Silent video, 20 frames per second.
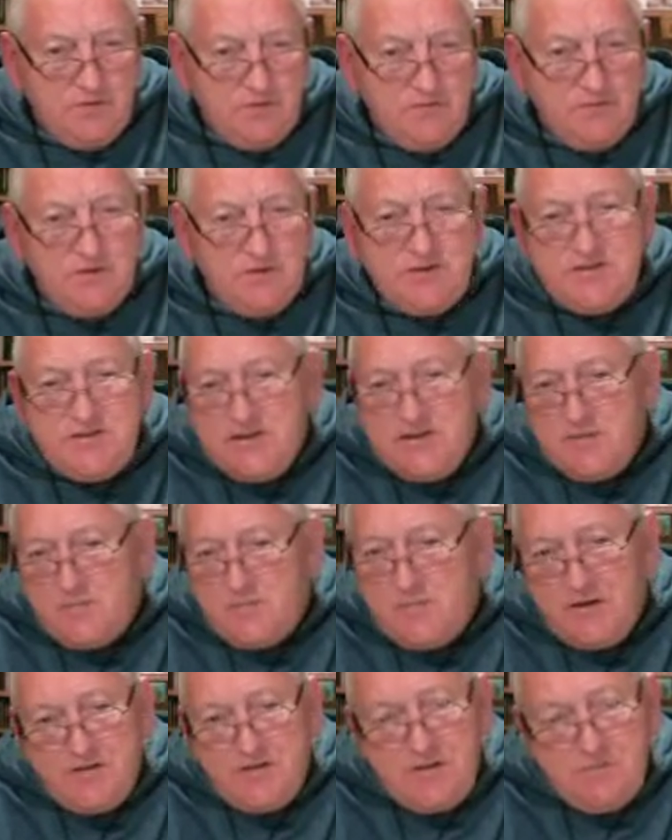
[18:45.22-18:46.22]
For dear
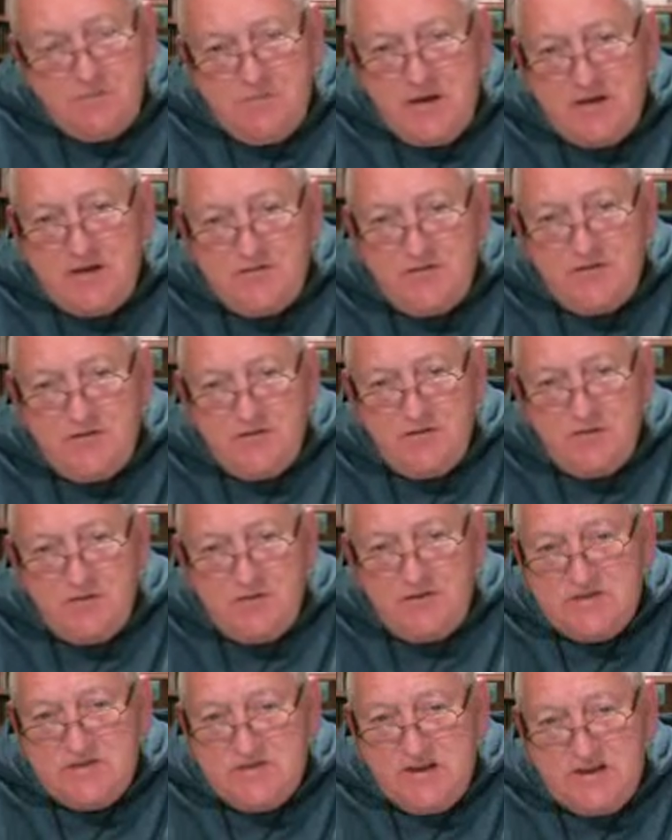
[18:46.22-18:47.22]
brother Matthew
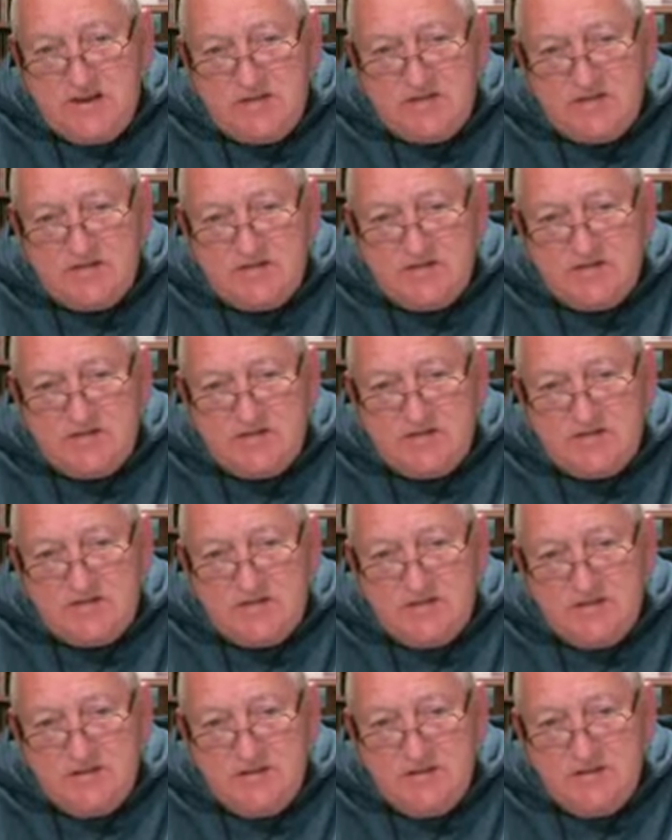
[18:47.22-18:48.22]
in Texas,
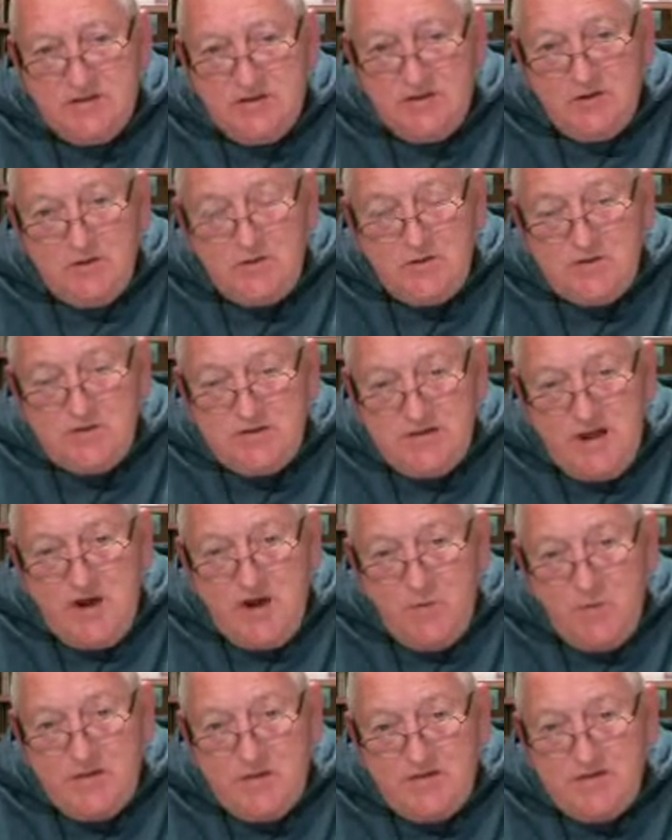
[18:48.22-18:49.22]
who's
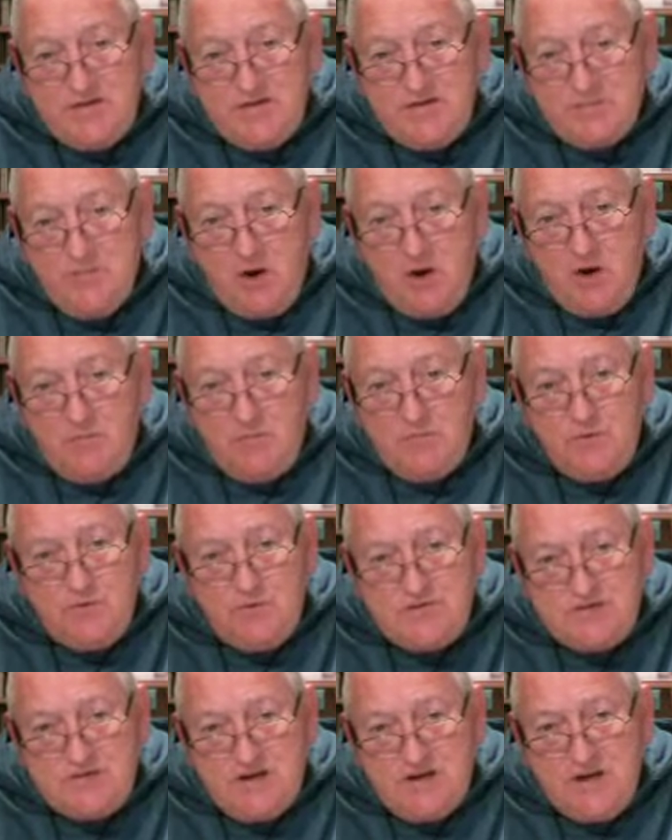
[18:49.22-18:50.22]
now with his mom
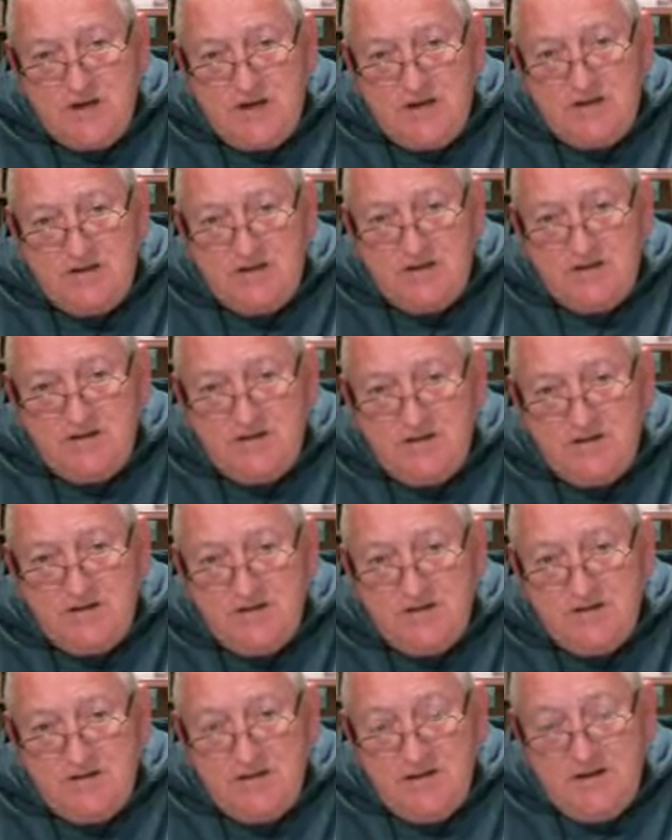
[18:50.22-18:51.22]
who's dying
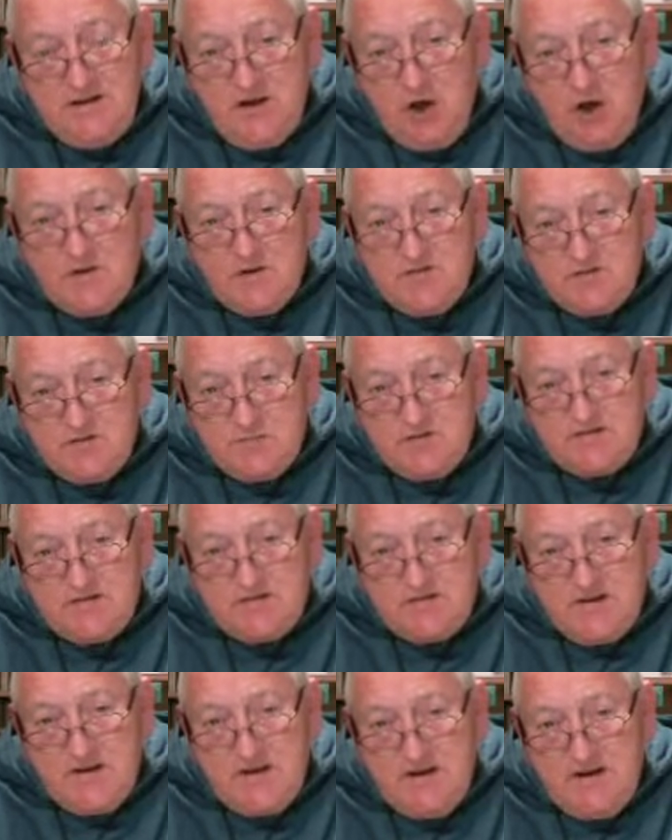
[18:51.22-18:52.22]
in a hospice
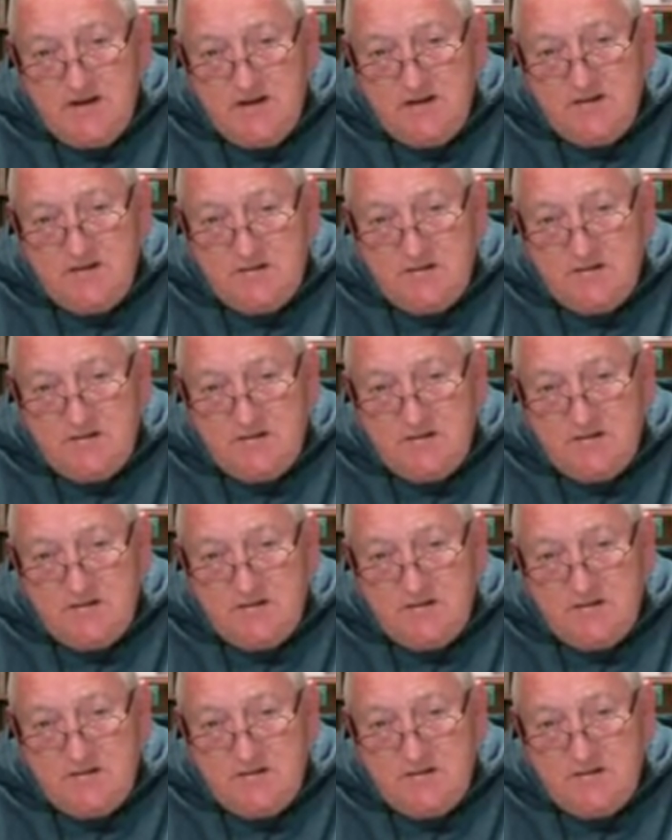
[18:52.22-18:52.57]
there,